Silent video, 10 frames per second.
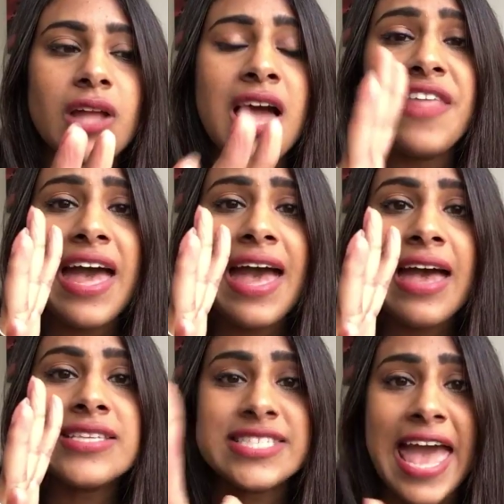they're
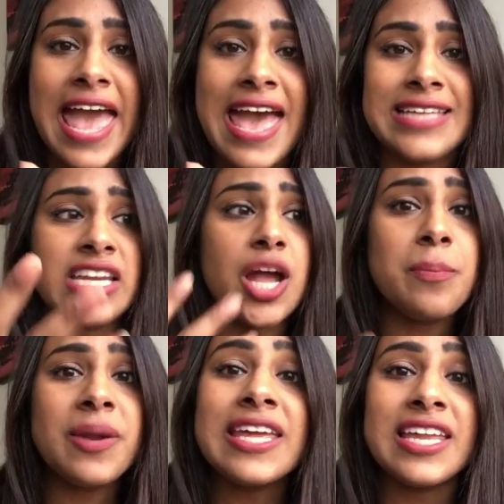scared, and I
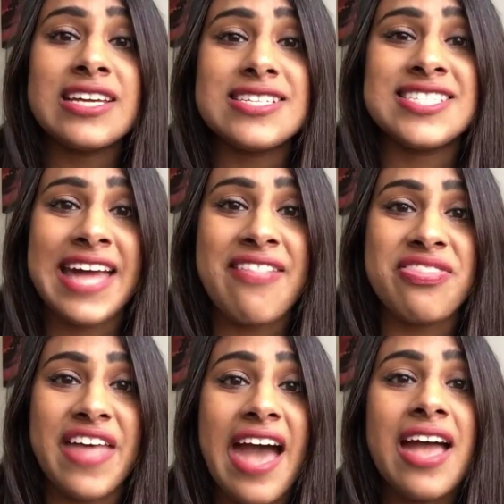completely understand
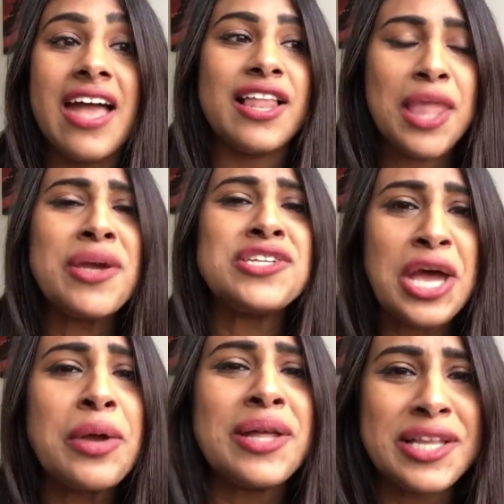that. Let me tell
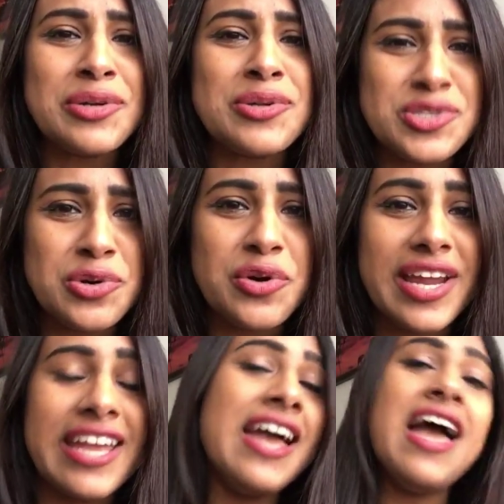you a little
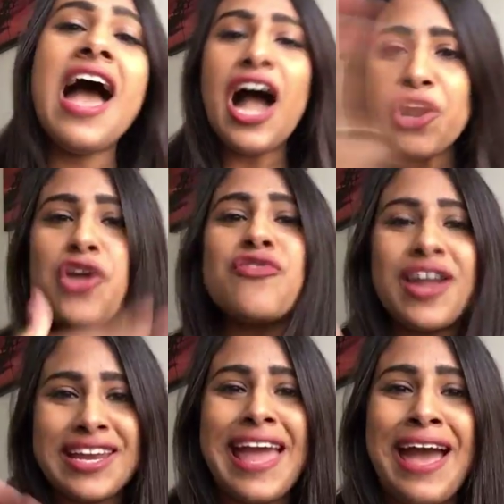story. I know
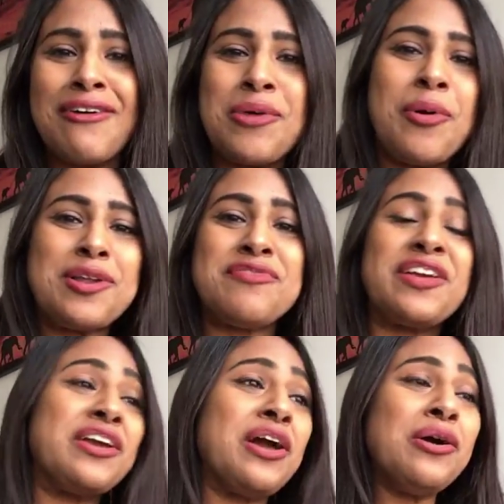right now you're probably
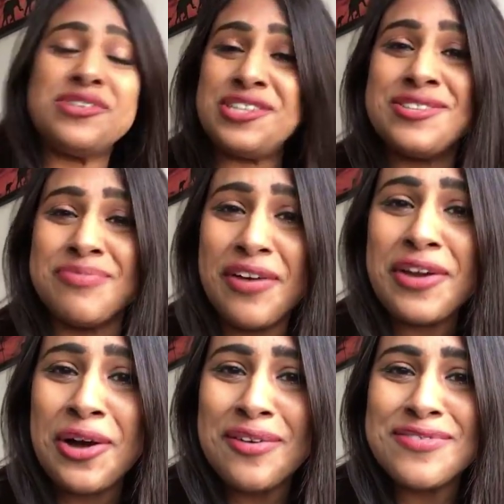thinking, oh, she's very
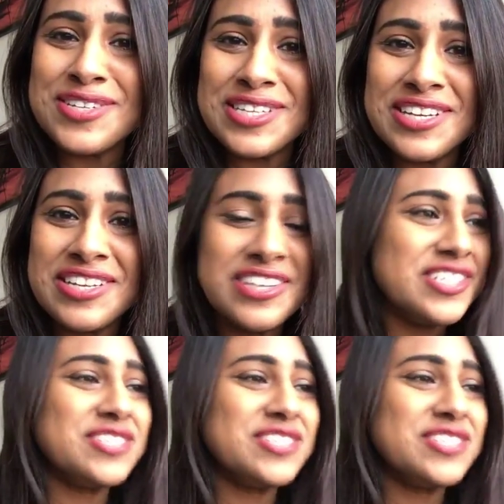confident and she's